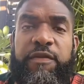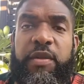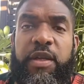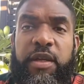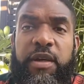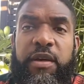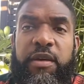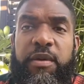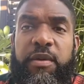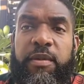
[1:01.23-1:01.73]

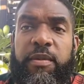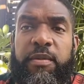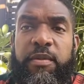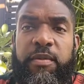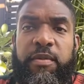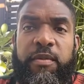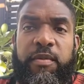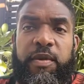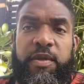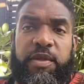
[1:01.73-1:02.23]
there
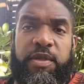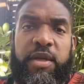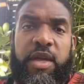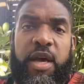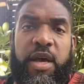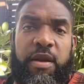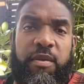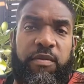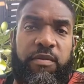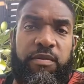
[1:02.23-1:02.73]
was
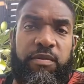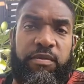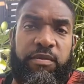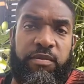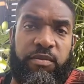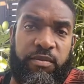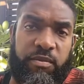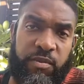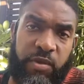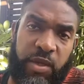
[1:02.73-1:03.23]
not
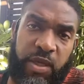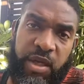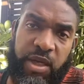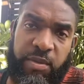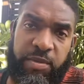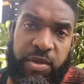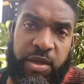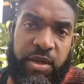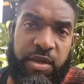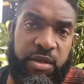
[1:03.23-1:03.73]
what it
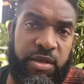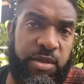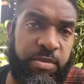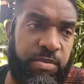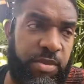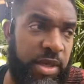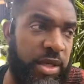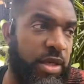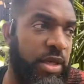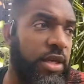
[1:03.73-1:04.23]
appeared to
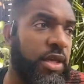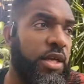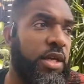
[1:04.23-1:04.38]
be.